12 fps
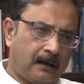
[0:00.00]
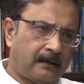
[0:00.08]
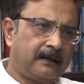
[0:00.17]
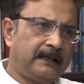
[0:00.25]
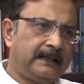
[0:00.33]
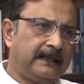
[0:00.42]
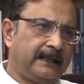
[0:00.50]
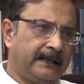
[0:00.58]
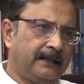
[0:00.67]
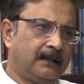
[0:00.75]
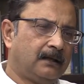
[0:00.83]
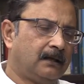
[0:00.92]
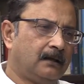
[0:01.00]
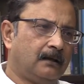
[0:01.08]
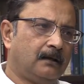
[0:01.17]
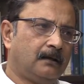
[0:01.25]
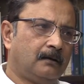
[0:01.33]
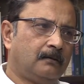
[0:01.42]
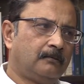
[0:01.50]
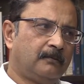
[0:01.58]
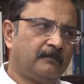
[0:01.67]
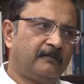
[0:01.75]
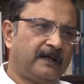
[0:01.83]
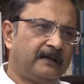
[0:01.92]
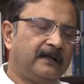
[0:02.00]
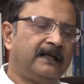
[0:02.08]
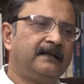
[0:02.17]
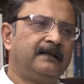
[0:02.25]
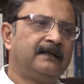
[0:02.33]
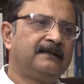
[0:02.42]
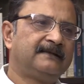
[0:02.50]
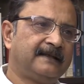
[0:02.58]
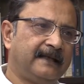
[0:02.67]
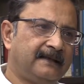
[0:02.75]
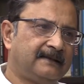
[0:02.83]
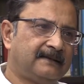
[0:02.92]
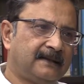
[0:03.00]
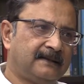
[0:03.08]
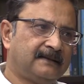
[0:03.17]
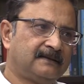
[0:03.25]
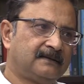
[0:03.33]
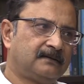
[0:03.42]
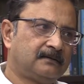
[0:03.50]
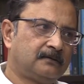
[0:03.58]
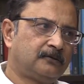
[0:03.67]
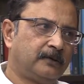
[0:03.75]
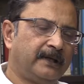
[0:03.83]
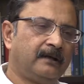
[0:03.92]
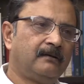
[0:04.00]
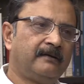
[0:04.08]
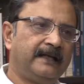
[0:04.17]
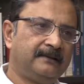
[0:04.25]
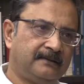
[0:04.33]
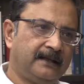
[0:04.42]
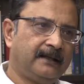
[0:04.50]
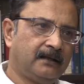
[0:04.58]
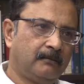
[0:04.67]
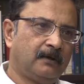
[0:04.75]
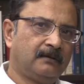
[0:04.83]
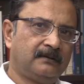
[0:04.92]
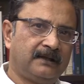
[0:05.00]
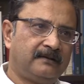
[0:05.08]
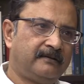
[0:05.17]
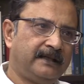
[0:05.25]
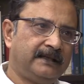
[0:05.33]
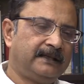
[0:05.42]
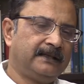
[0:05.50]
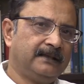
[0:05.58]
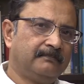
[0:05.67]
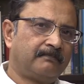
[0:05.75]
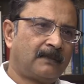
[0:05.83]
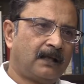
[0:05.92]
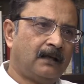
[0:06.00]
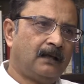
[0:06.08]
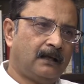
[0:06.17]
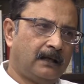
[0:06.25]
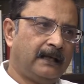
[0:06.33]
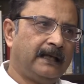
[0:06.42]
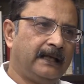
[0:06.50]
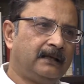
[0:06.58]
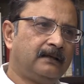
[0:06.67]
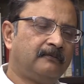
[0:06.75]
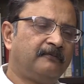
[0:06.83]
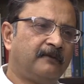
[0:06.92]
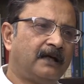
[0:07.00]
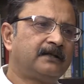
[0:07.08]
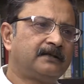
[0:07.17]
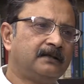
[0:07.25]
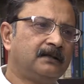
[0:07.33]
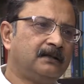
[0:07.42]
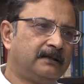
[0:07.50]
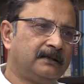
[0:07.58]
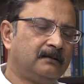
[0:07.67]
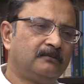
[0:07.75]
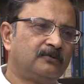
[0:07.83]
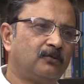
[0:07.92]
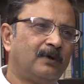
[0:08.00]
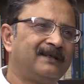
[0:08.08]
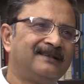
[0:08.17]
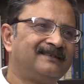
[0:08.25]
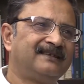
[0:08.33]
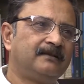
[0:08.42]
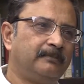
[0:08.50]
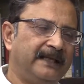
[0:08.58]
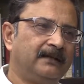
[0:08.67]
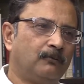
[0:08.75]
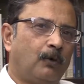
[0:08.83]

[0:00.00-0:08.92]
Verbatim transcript: Currently, um, when India says that it's doing a rethink about the treaty, uh, in functional terms, what does it mean?